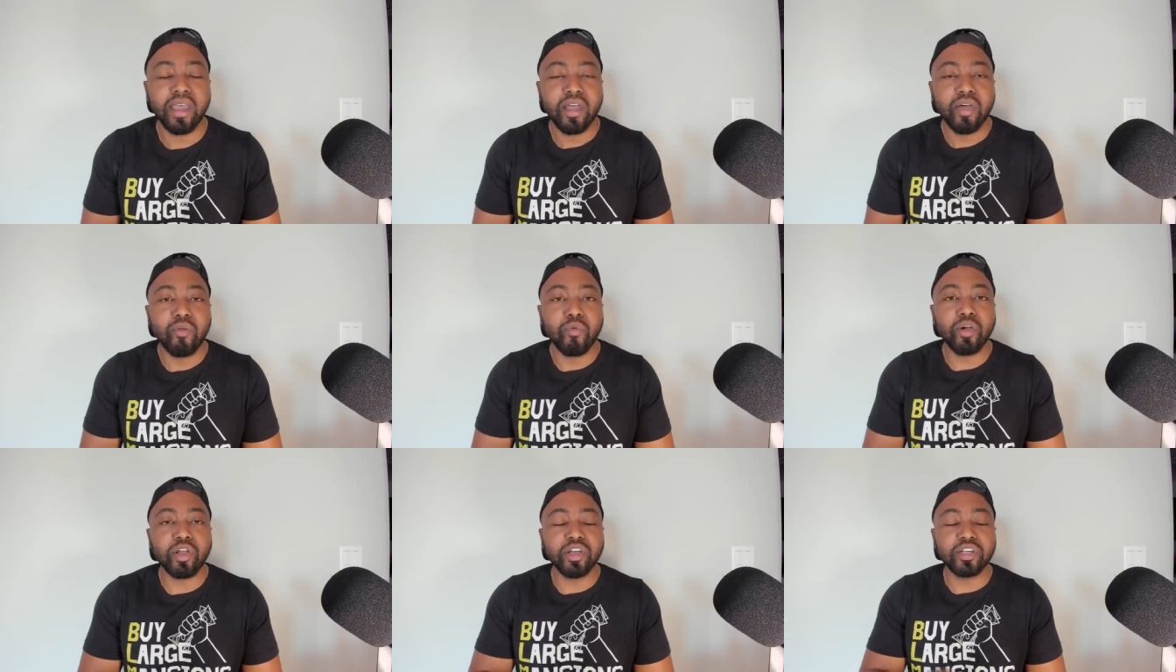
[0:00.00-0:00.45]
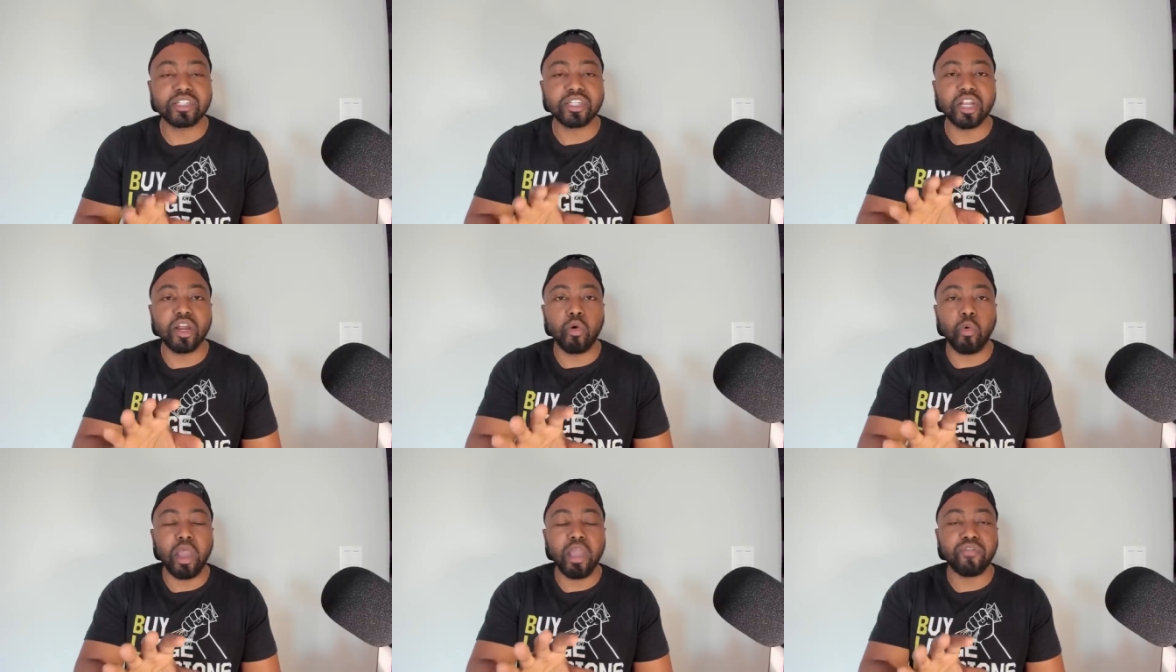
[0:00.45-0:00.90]
We're gonna stay
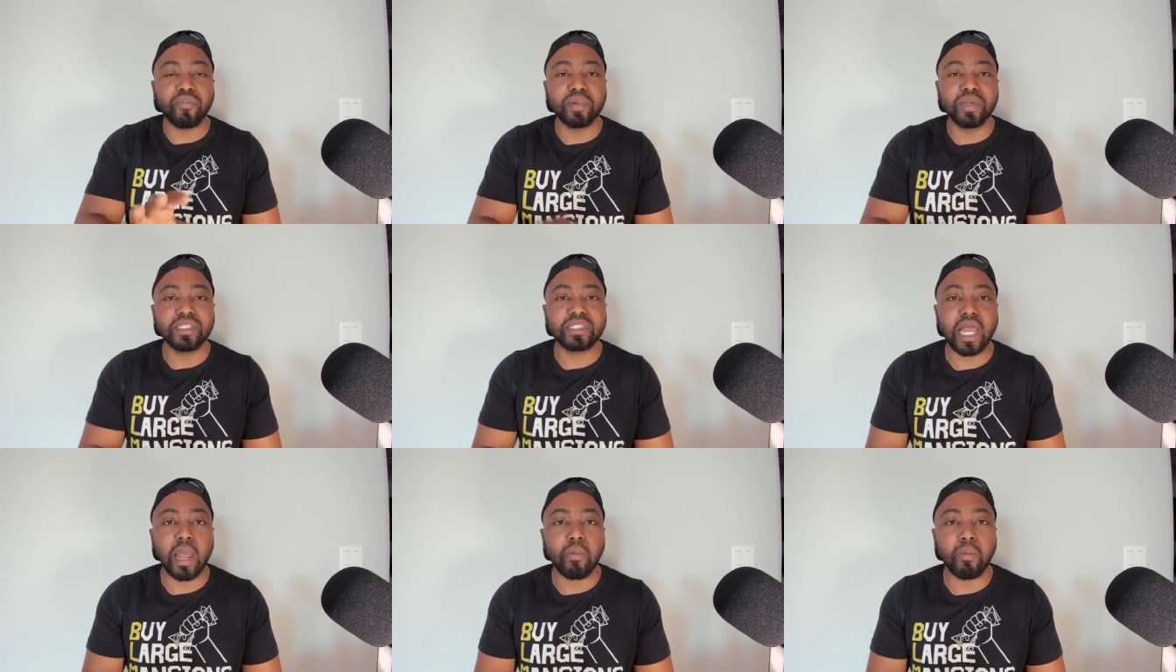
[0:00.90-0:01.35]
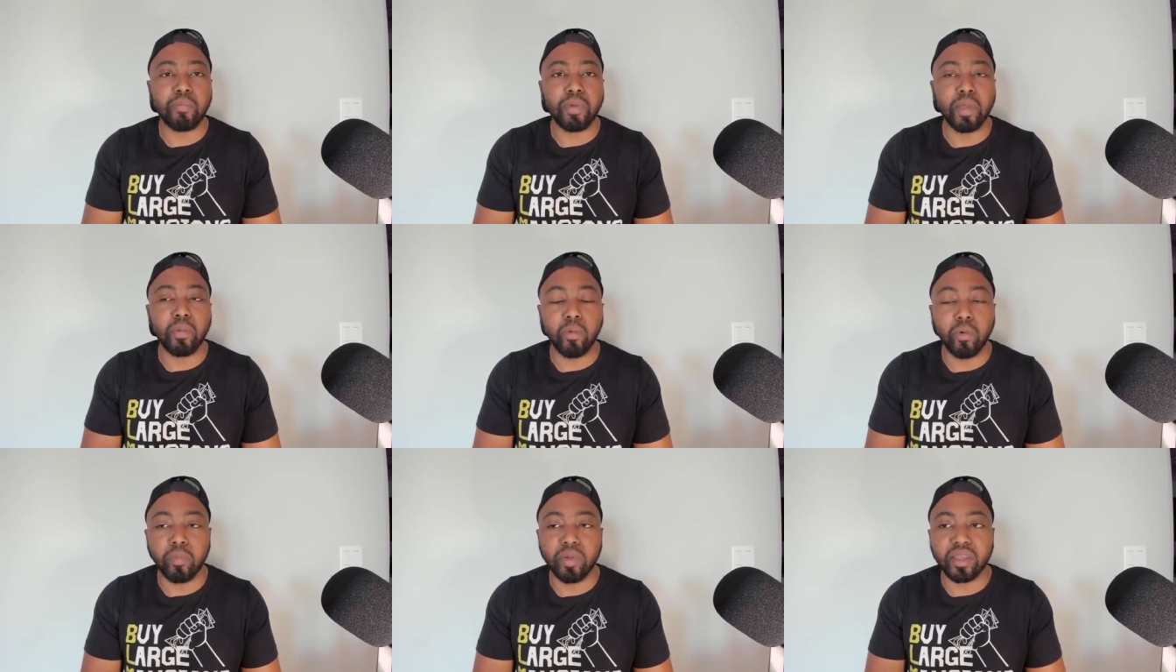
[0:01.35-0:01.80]
away from these type of
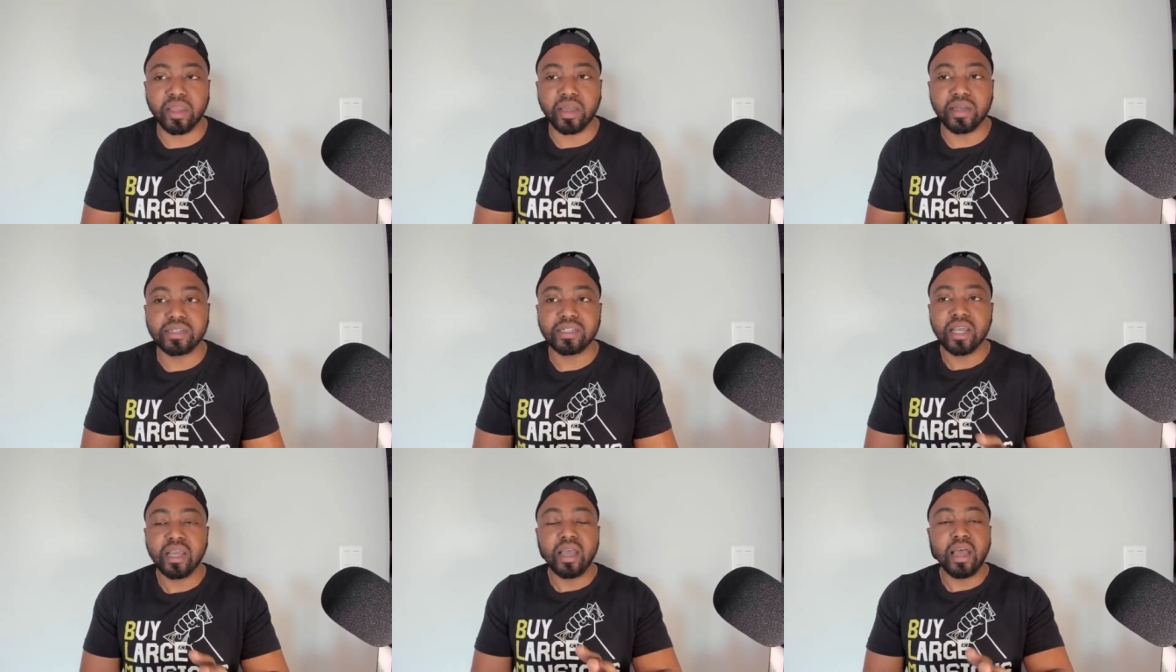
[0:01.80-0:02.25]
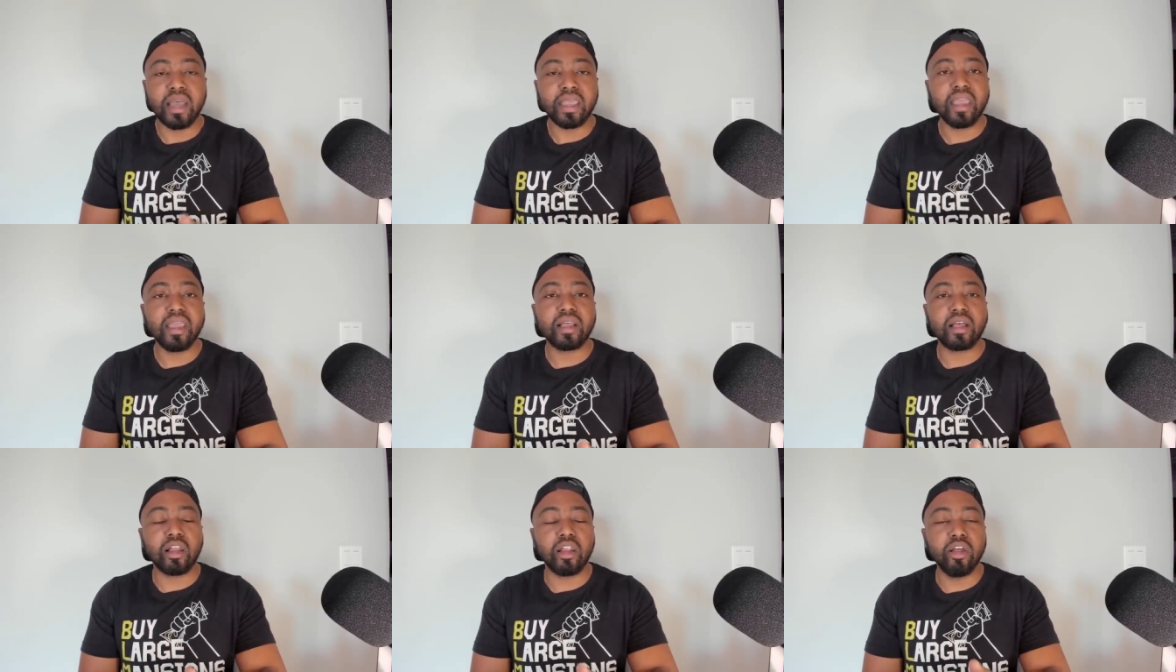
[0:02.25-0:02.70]
people because
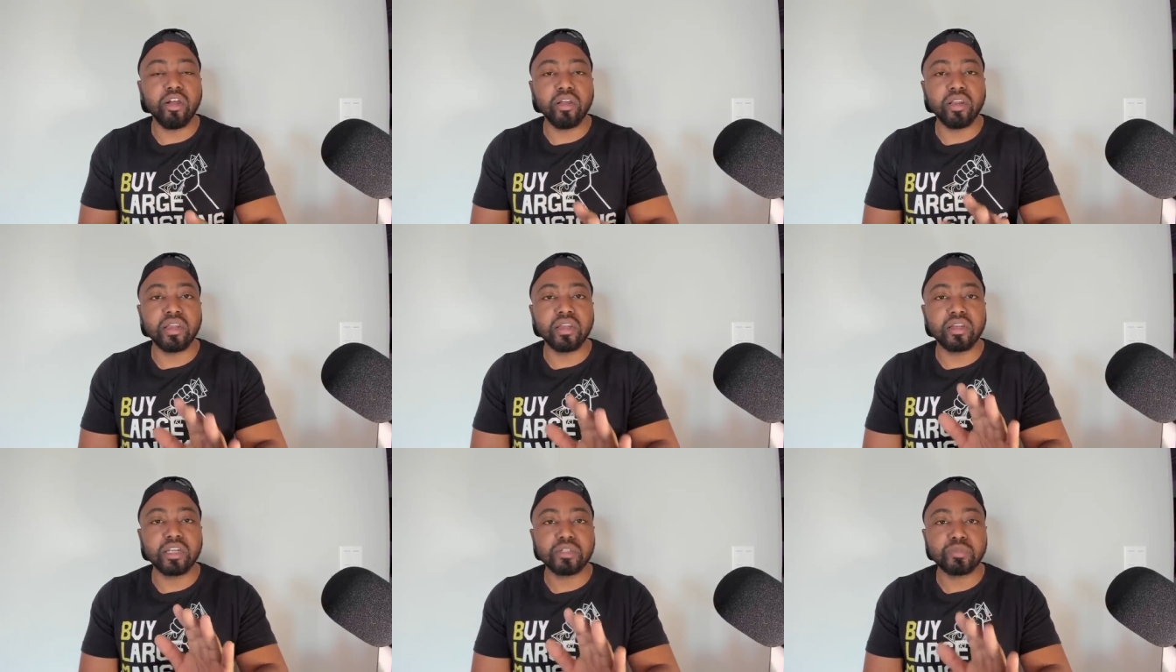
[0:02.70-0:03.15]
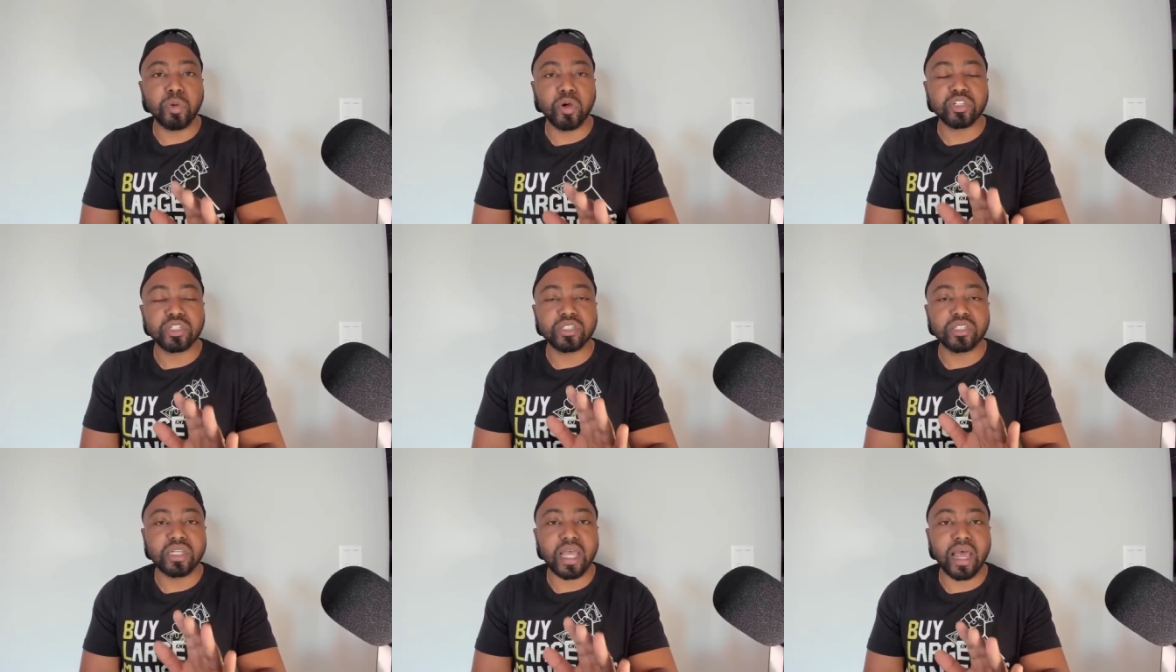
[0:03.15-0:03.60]
again, clearly this
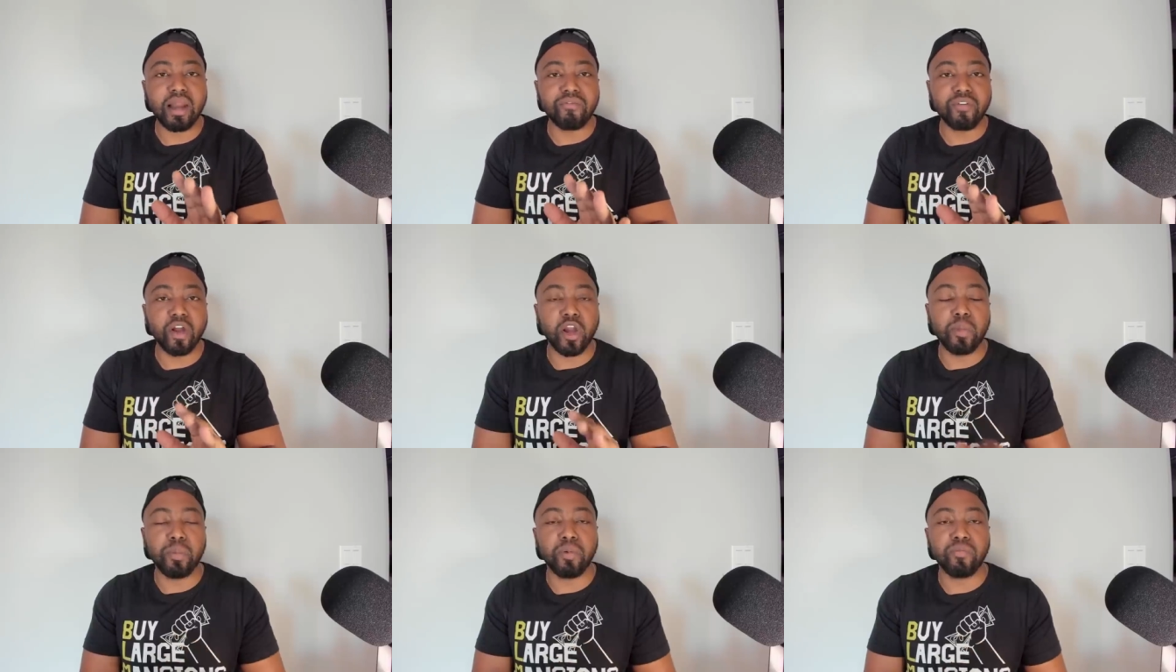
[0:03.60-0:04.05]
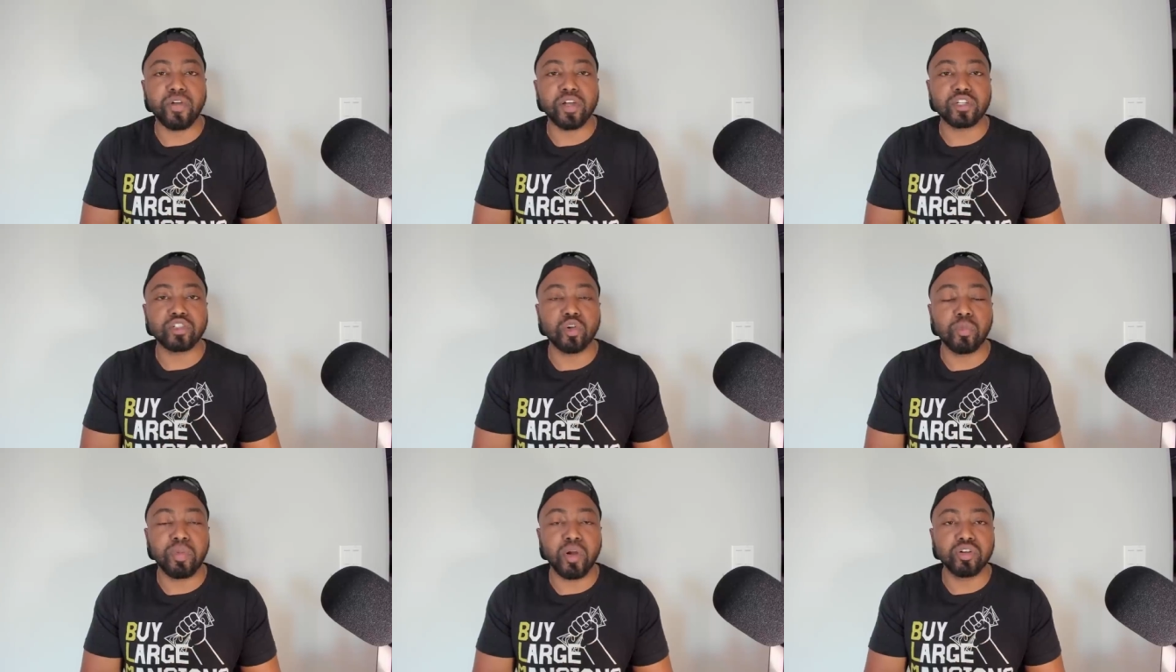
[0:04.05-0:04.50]
person is not a very
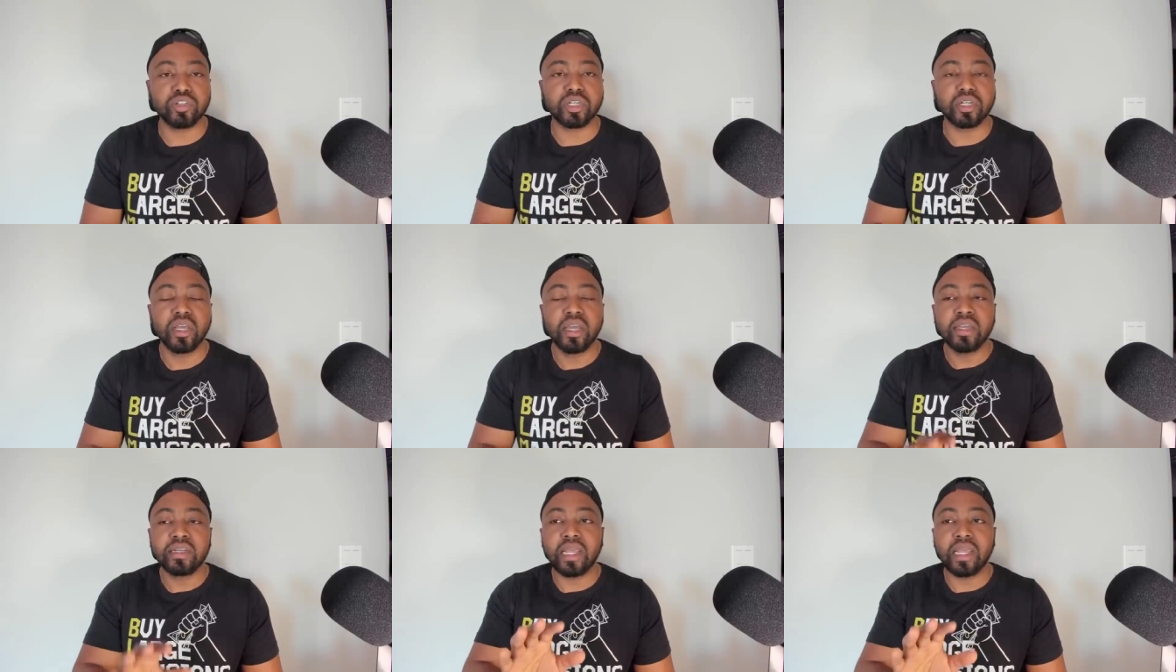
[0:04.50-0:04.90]
professional person.